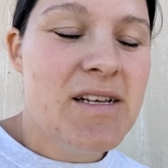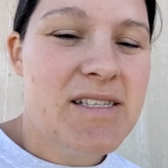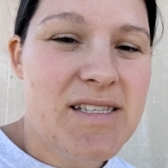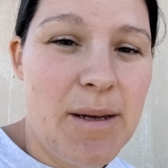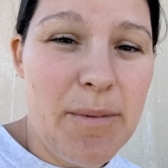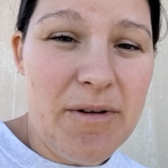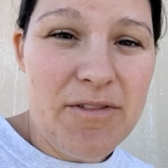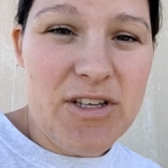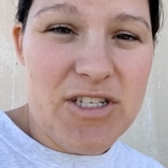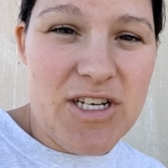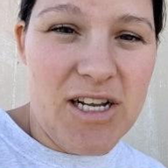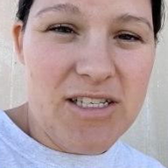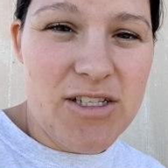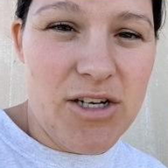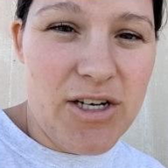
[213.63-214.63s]
Some of the
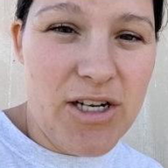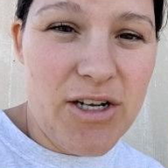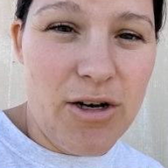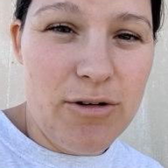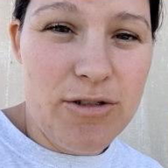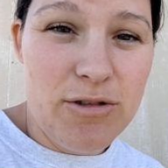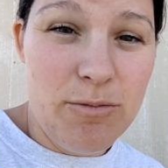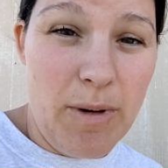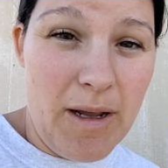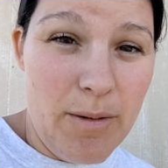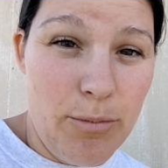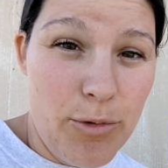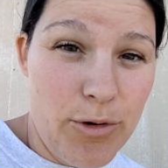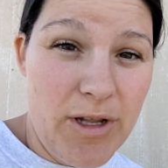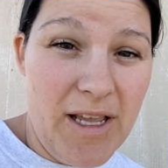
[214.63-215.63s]
chicks are going to go to my
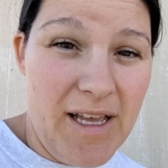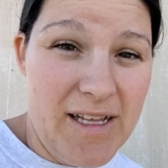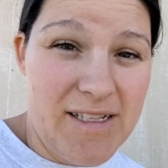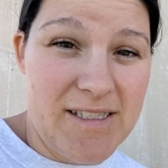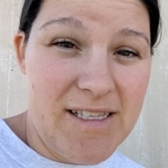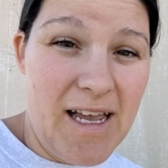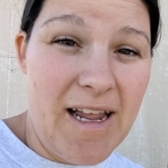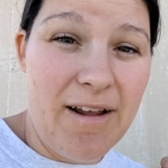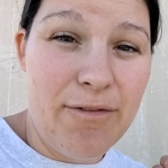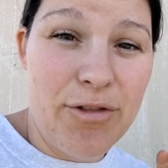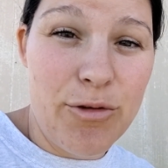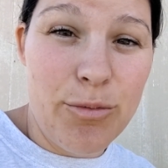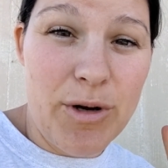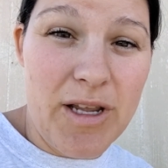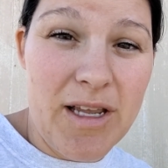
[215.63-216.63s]
broody hens. I have
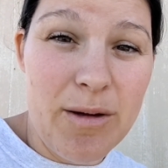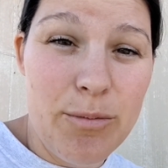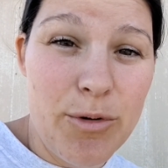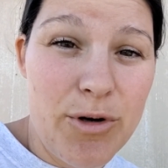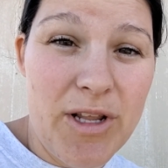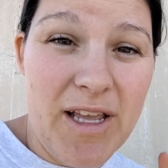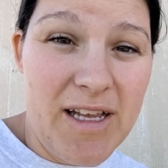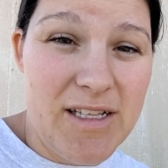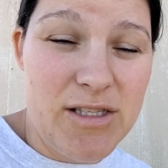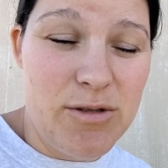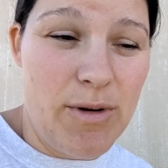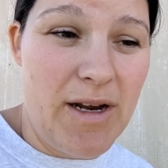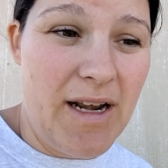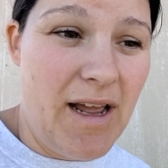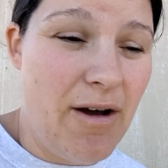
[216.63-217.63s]
3 broody hens
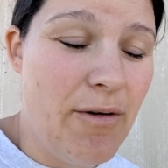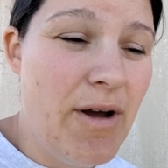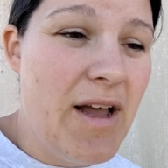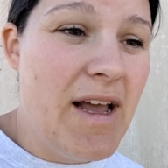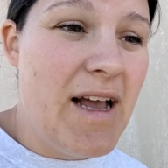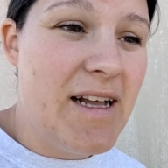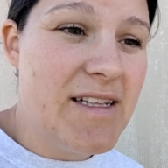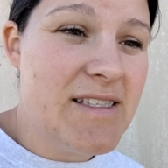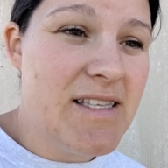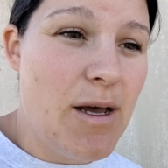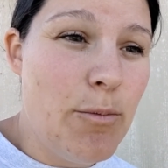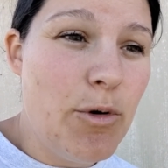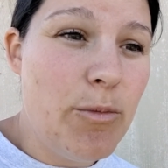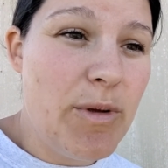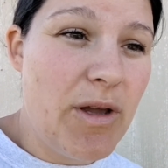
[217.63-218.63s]
right now, and
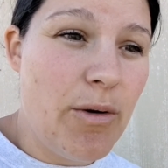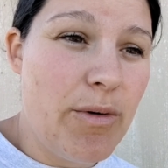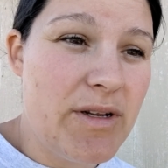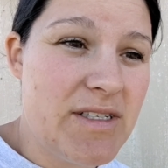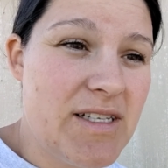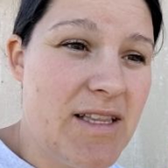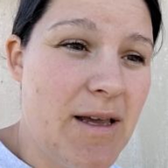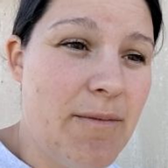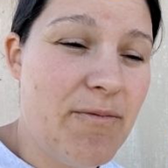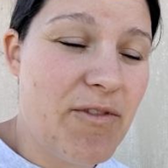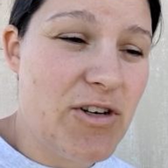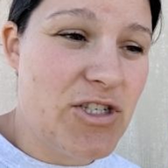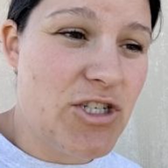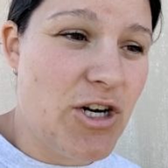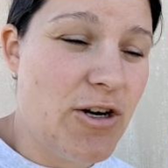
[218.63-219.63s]
some will be going to them
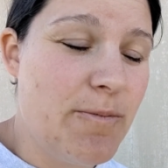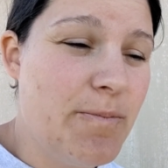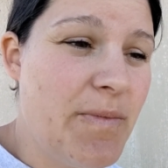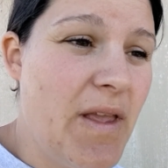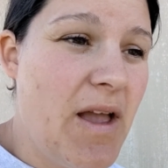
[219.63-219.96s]
for sure.